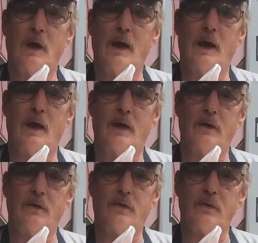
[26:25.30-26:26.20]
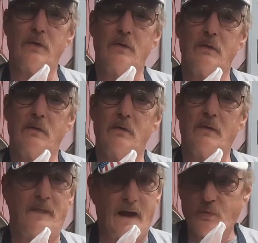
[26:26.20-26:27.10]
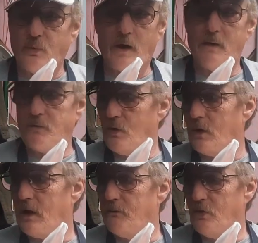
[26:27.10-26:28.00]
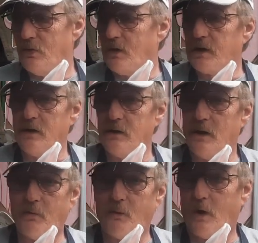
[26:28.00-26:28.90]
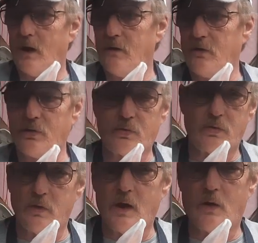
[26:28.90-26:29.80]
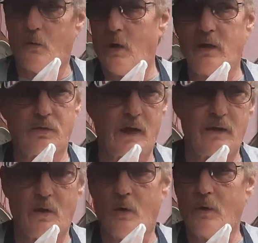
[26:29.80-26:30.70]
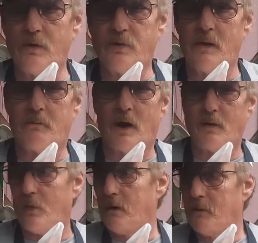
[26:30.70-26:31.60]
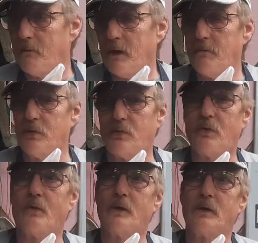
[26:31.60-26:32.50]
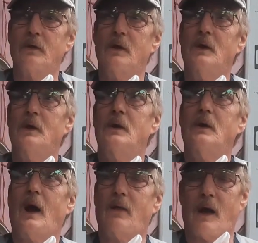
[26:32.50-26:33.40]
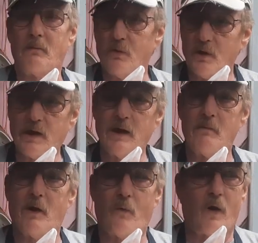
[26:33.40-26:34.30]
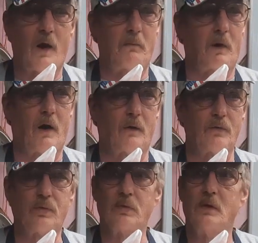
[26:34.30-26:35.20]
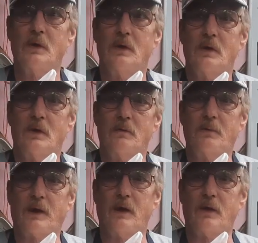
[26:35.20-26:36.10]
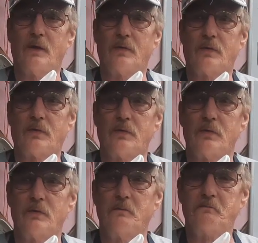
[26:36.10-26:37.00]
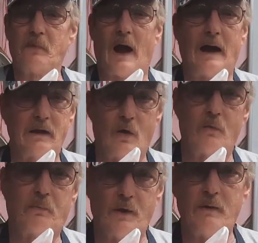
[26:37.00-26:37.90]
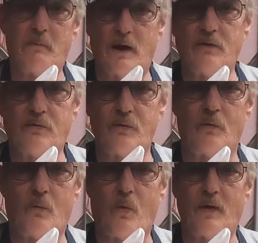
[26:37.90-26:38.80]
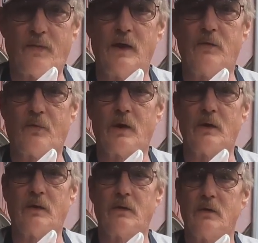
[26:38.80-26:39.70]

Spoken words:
And that's what I'm doing. I'm looking, number one, just, what is that doe? What is that buck? What are my babies doing? I'm looking at my water bottles because I know pretty much what they drink